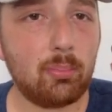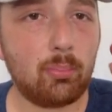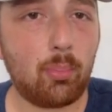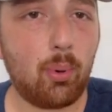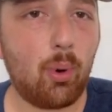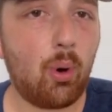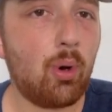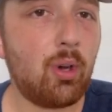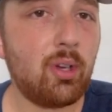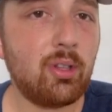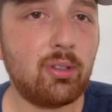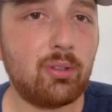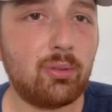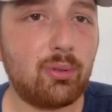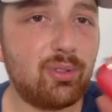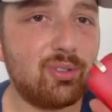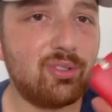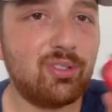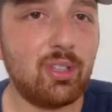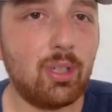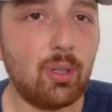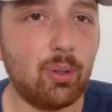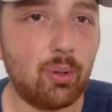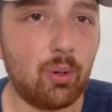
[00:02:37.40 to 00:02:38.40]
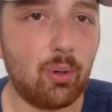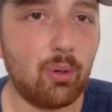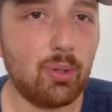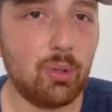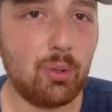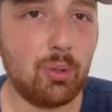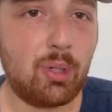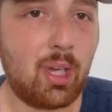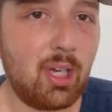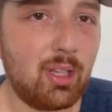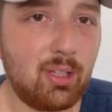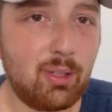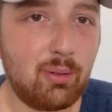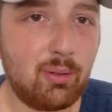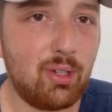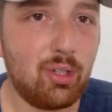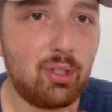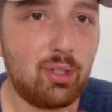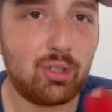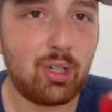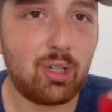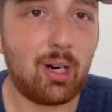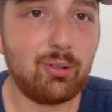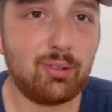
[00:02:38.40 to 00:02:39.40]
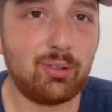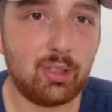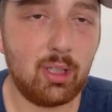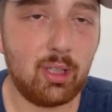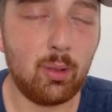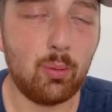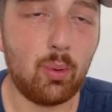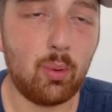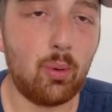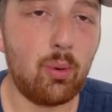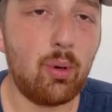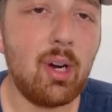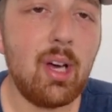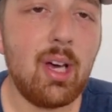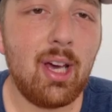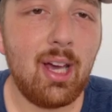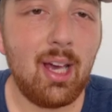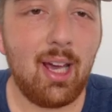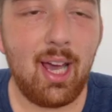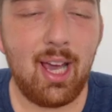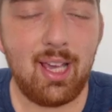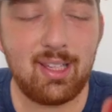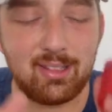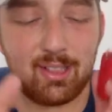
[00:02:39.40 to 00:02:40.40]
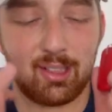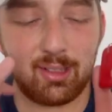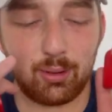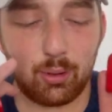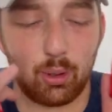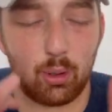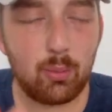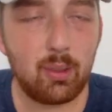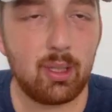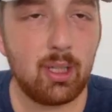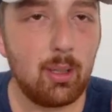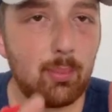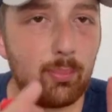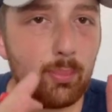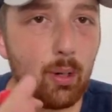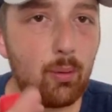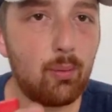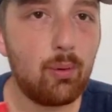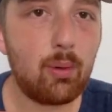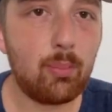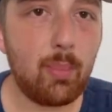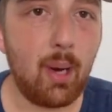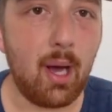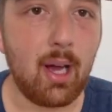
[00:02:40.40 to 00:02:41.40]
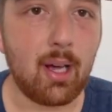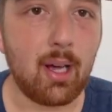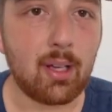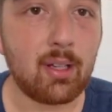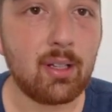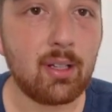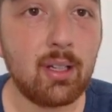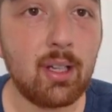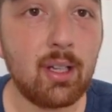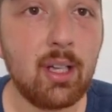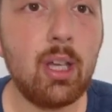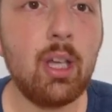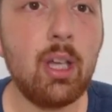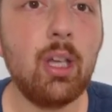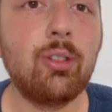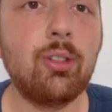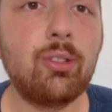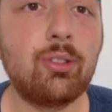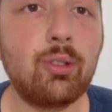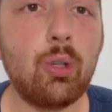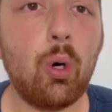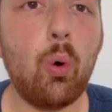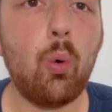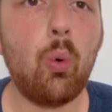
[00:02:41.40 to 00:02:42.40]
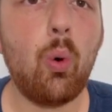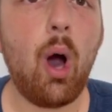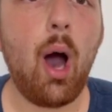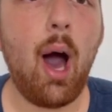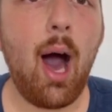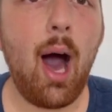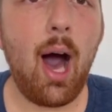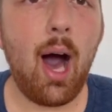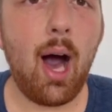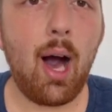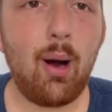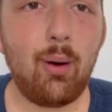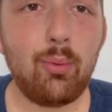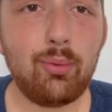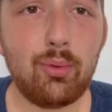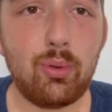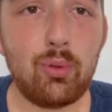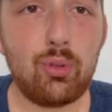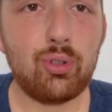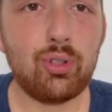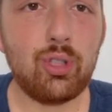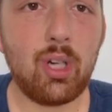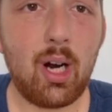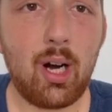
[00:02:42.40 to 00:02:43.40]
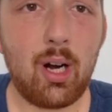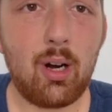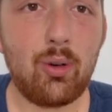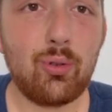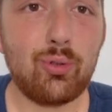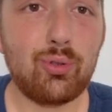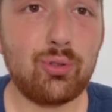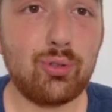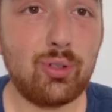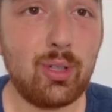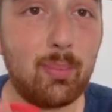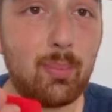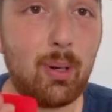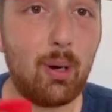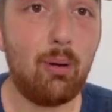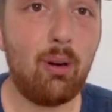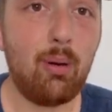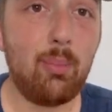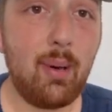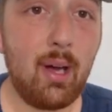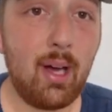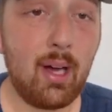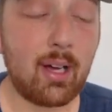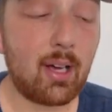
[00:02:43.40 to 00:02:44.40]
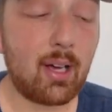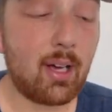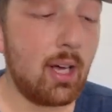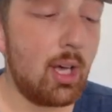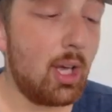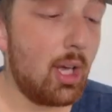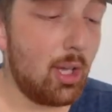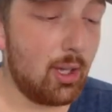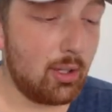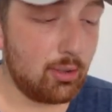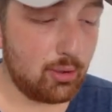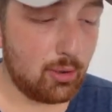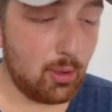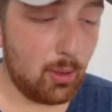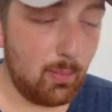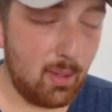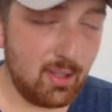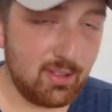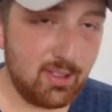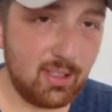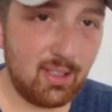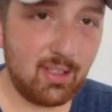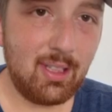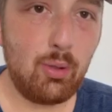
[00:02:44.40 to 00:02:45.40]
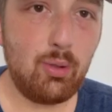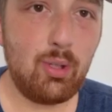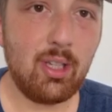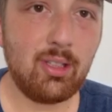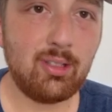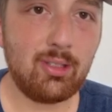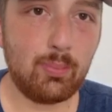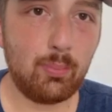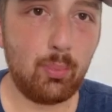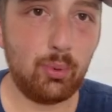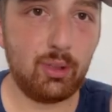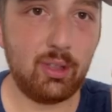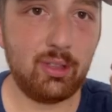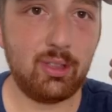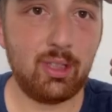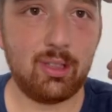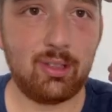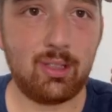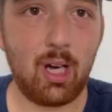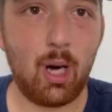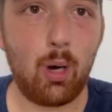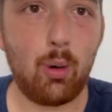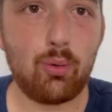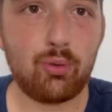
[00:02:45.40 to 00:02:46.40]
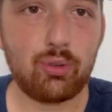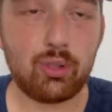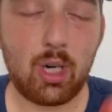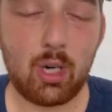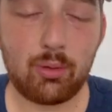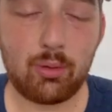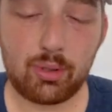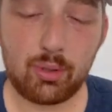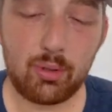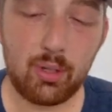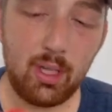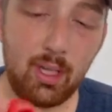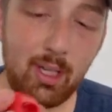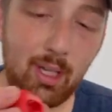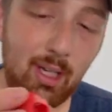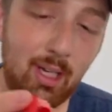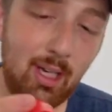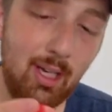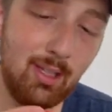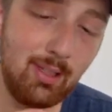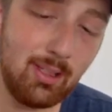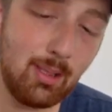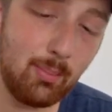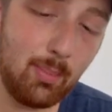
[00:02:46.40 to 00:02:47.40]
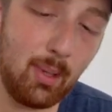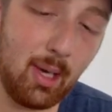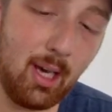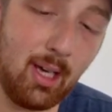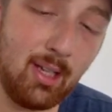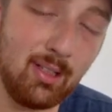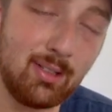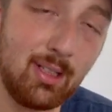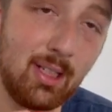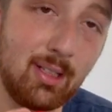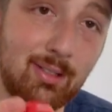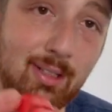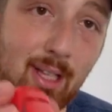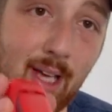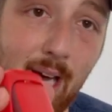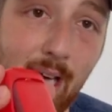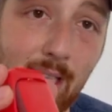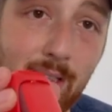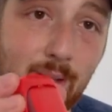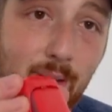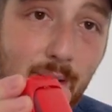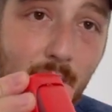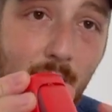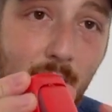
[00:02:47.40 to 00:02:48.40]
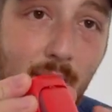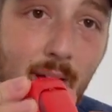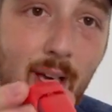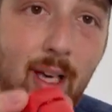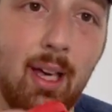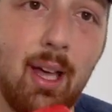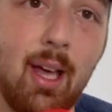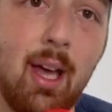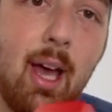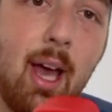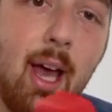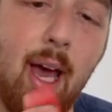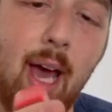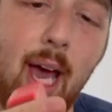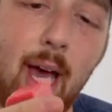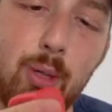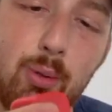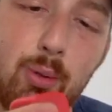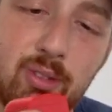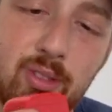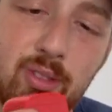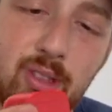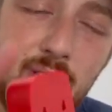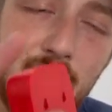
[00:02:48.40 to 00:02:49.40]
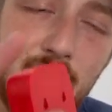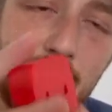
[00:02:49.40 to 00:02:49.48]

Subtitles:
point to zero. You can't really charge anymore. It's like normally power bank. So how to charge the power bank? So basically just put the Tau charger in the base like that, okay? And you see